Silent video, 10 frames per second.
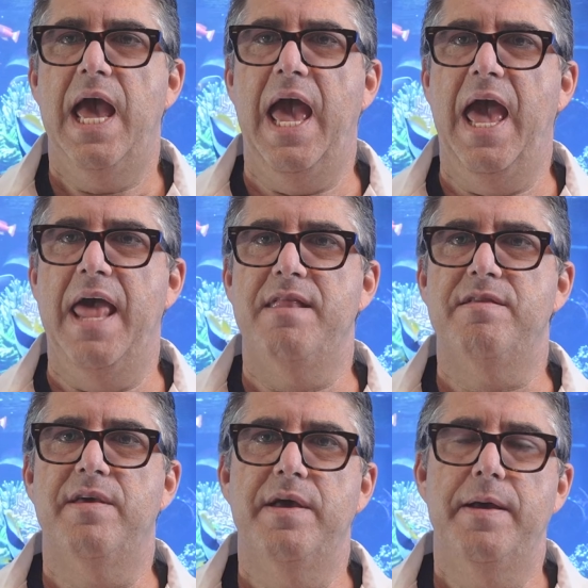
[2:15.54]

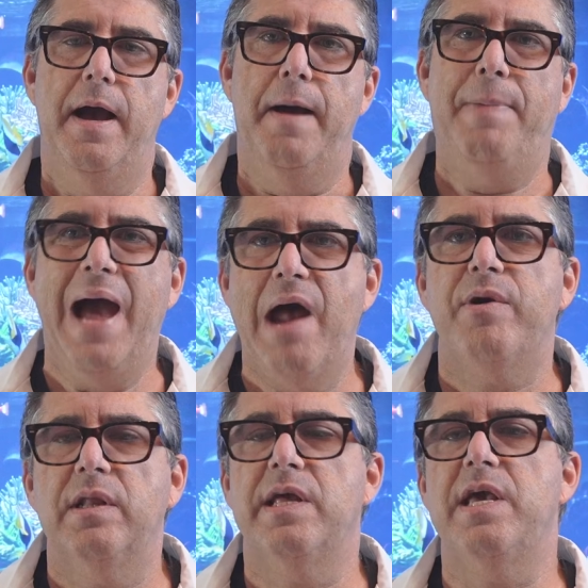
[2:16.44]
And
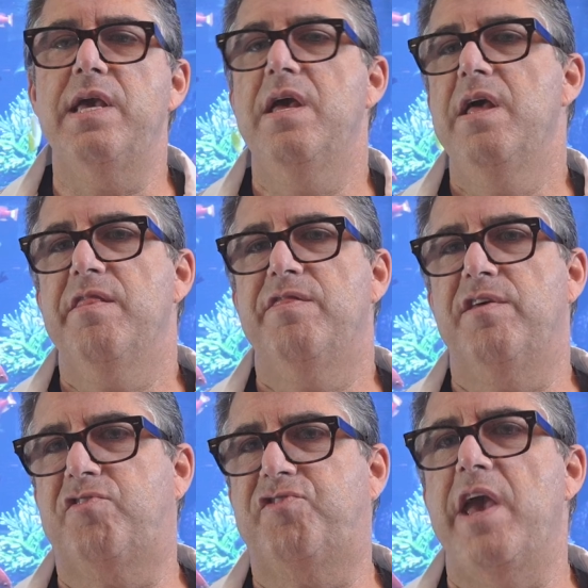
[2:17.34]
apparently the
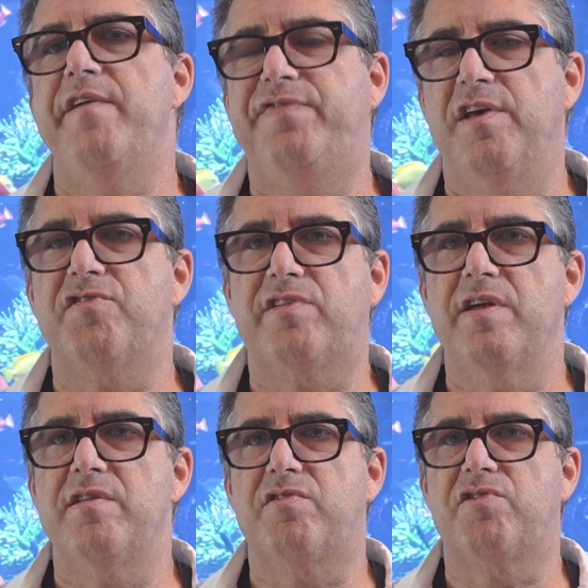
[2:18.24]
safe
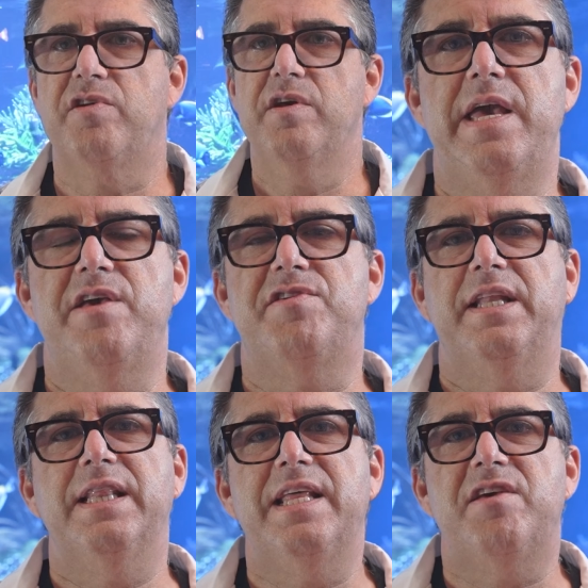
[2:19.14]
distance is
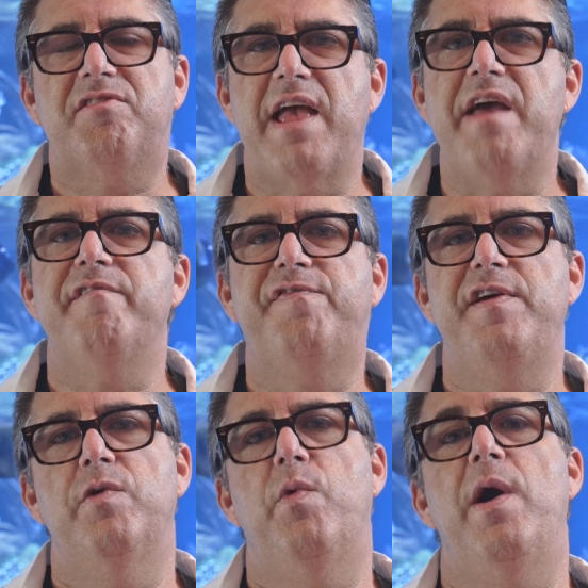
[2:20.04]
at least 10
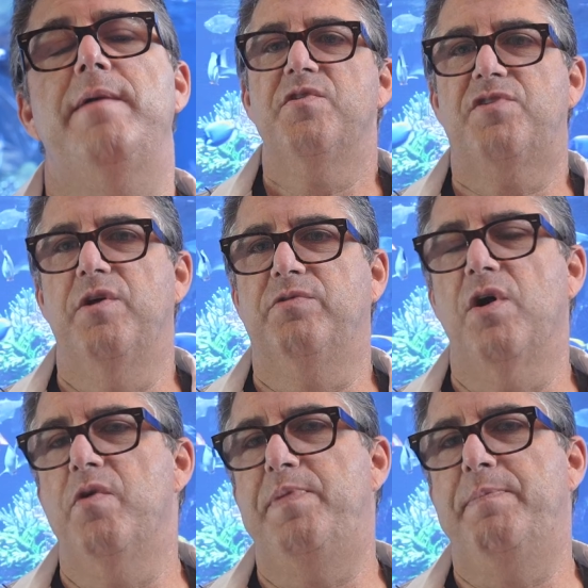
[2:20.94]
feet away. So
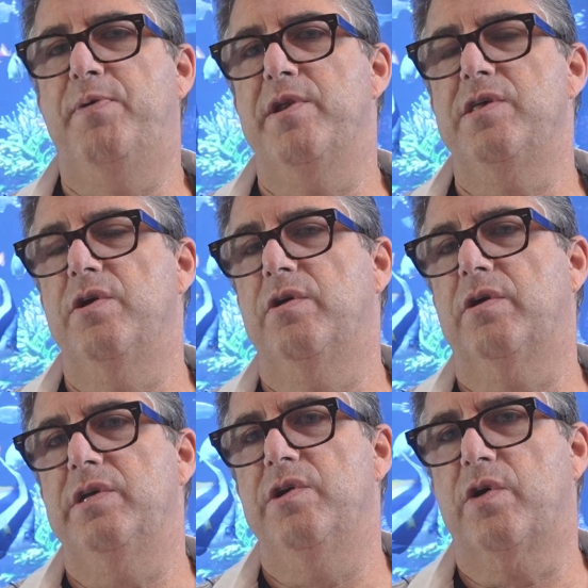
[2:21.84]
don't be putting
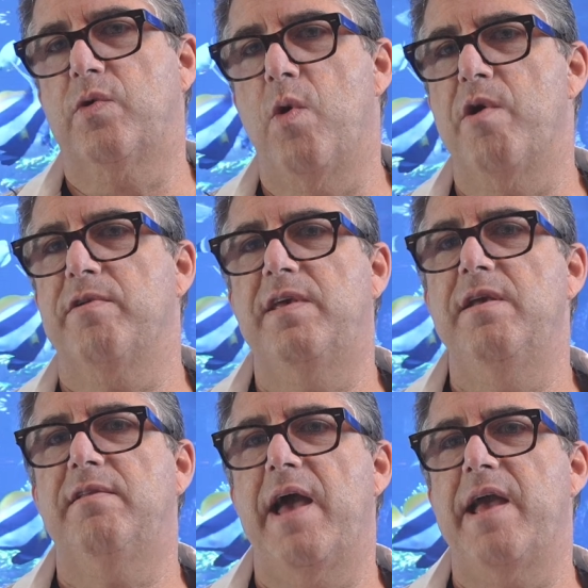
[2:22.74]
your
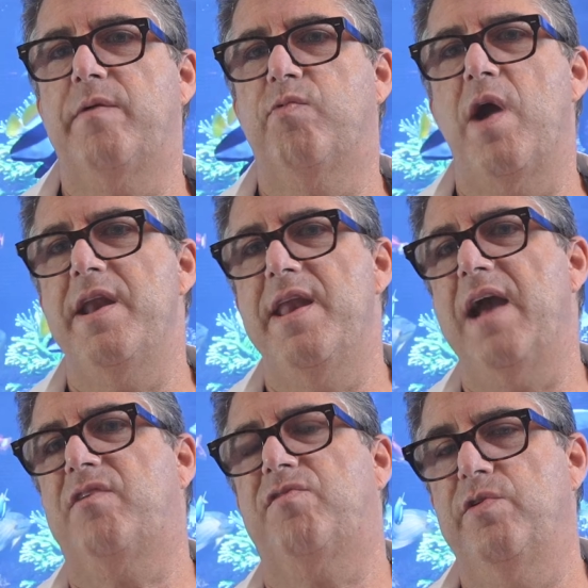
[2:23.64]
quarantine tank right
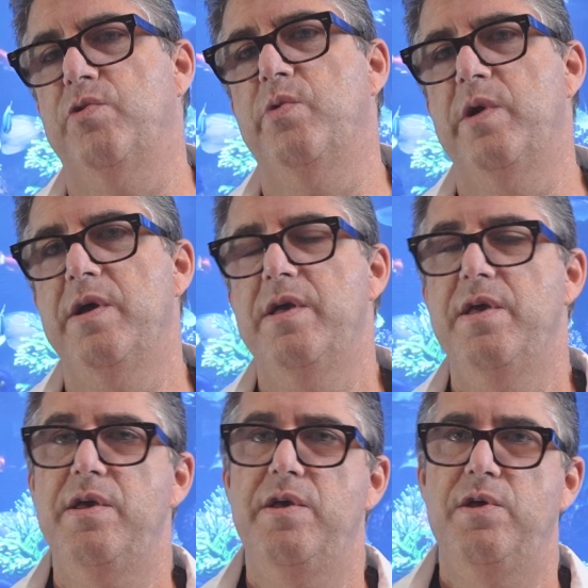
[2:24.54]
next to
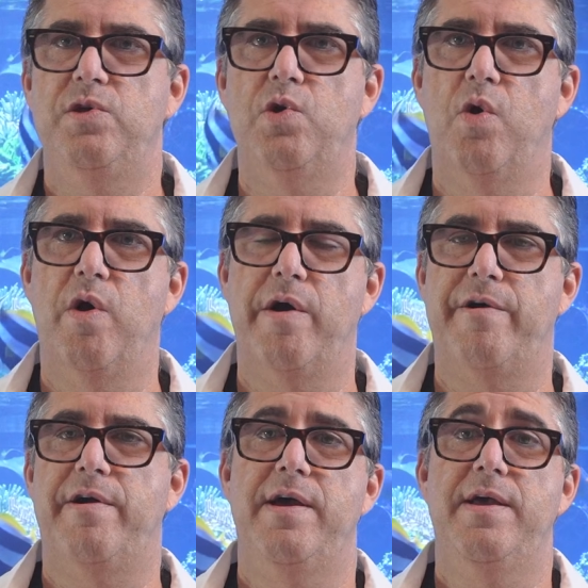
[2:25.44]

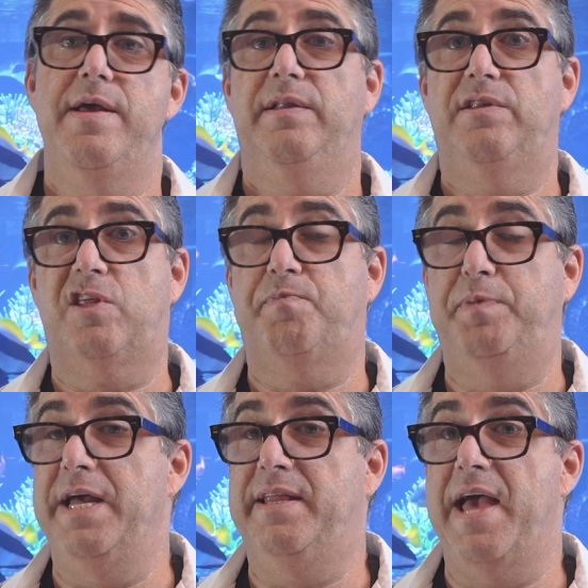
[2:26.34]
your
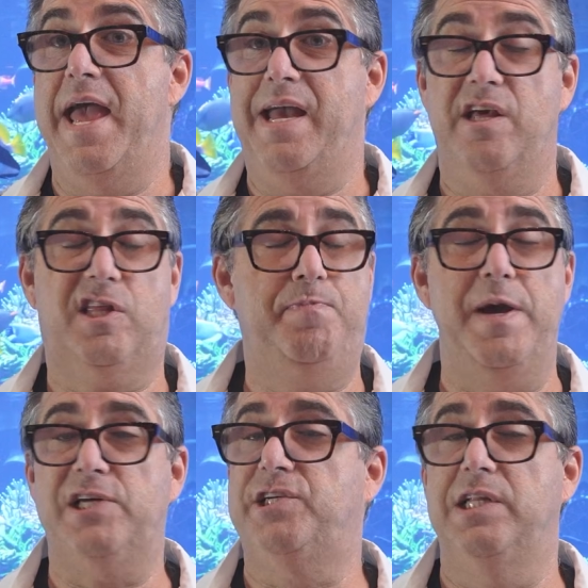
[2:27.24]
display tank,
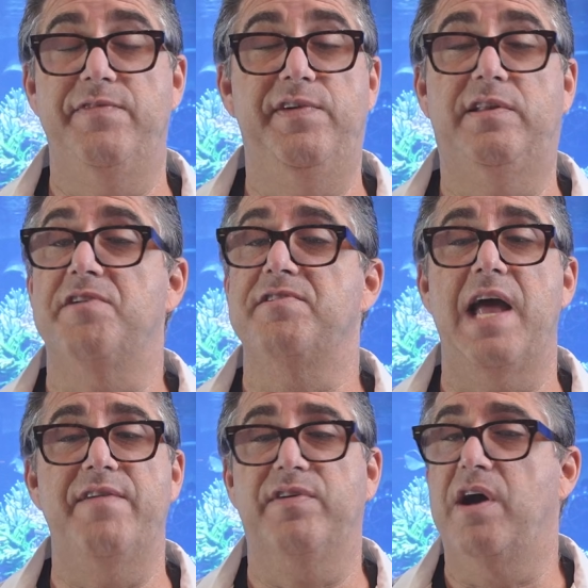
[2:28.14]
especially if it doesn't
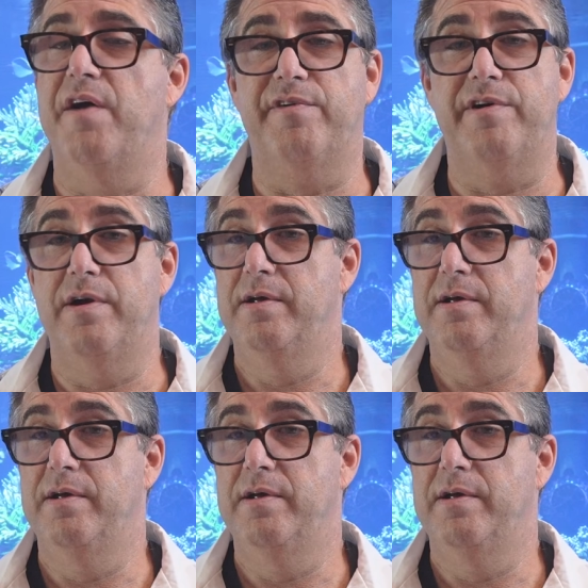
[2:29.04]
have a cover.